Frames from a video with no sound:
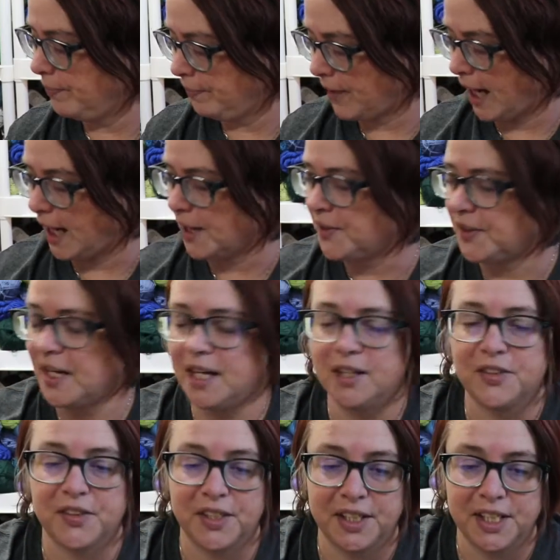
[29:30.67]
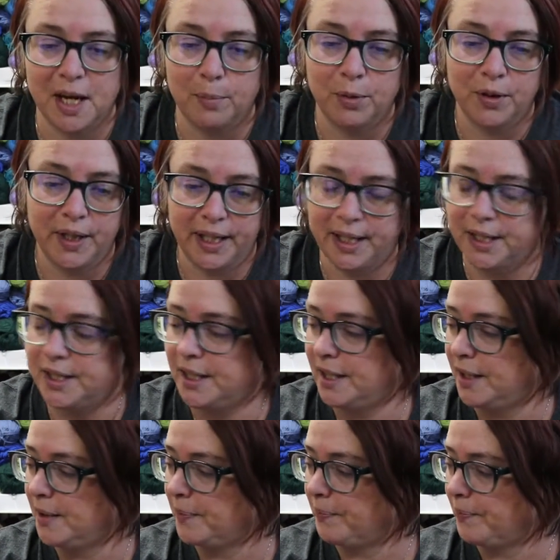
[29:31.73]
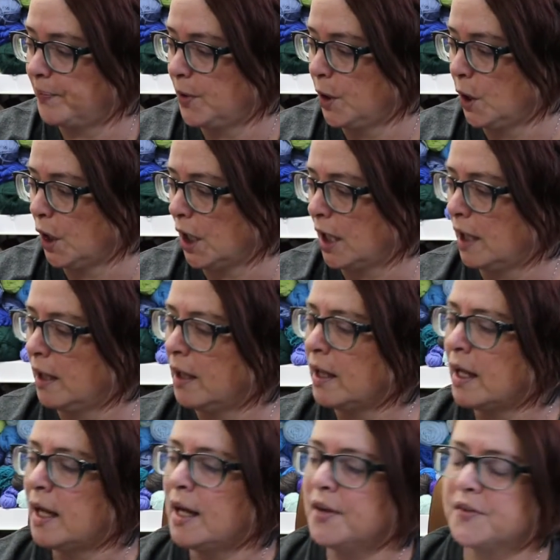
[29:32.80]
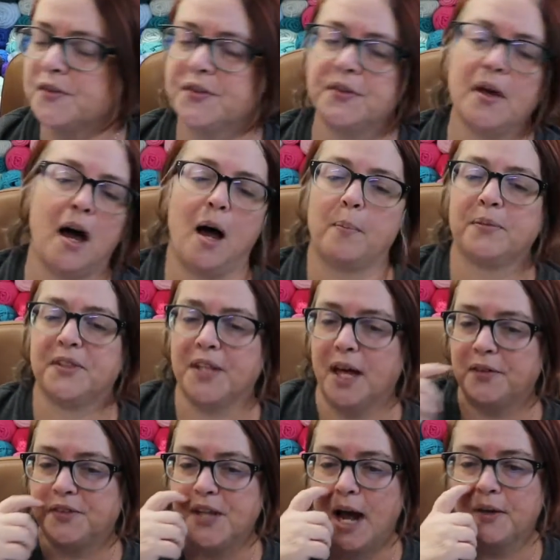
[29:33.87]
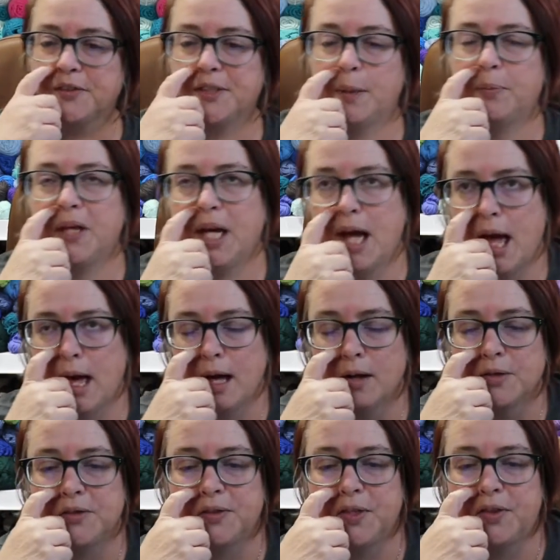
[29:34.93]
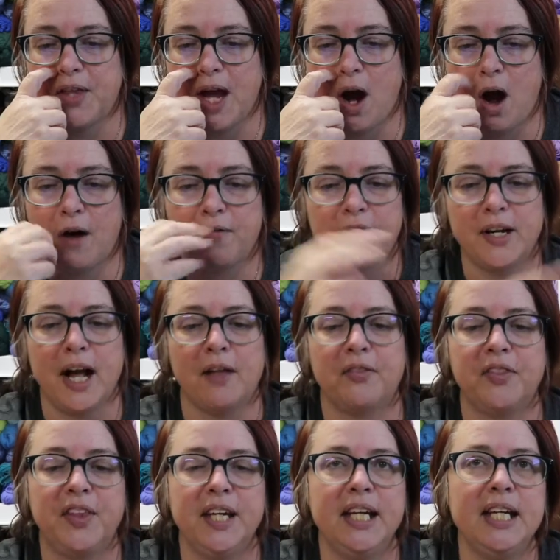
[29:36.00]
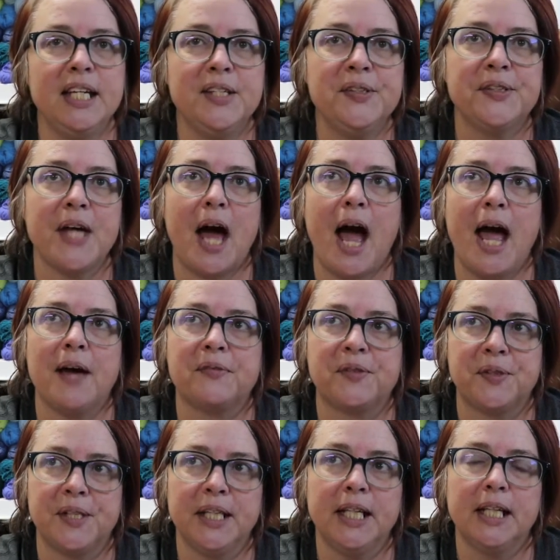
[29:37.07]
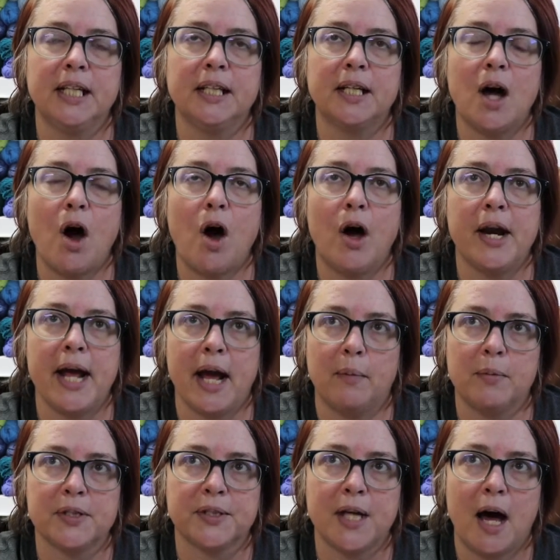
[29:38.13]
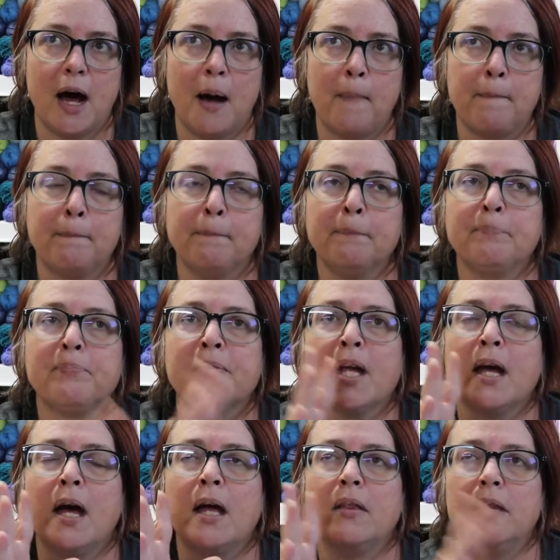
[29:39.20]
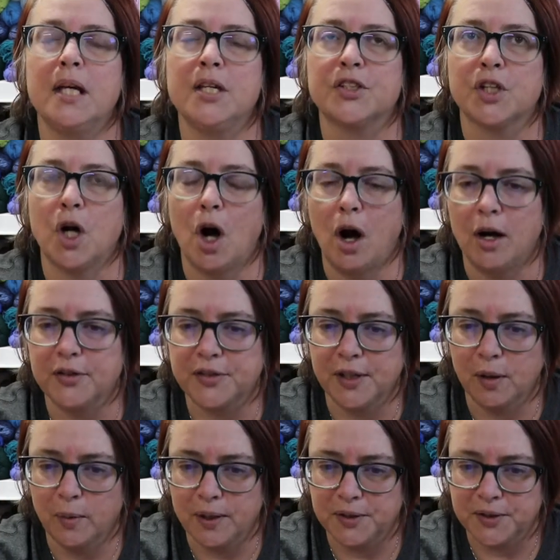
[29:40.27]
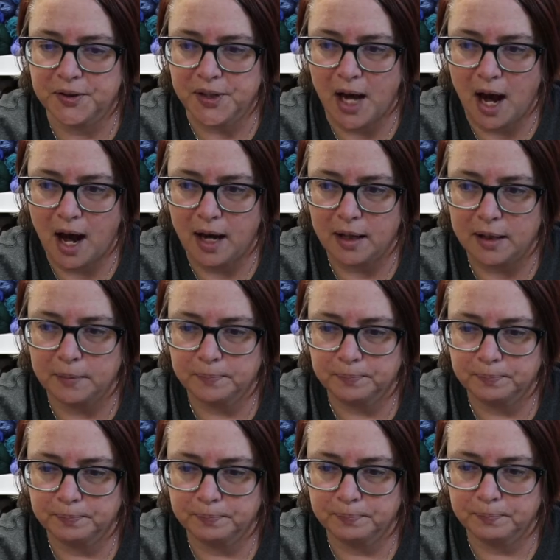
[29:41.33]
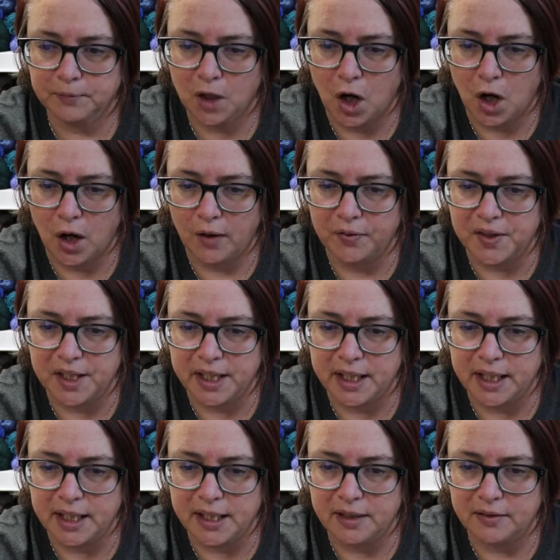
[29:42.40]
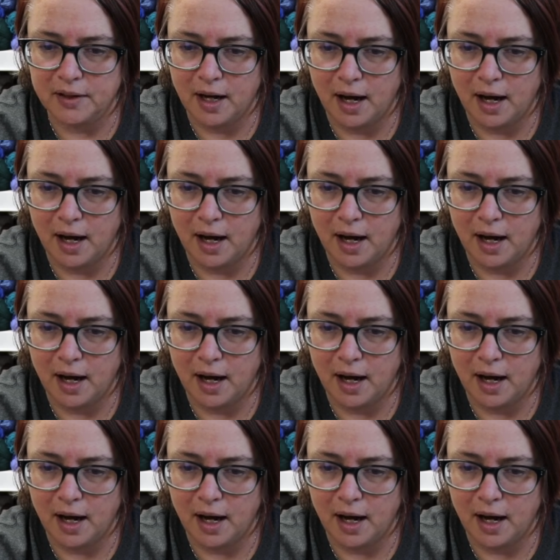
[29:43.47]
Like I said, it's the double-ended hook. Set. Now, something else that they offer. Now, these I have seen on Amazon. These are also in stock on the Denise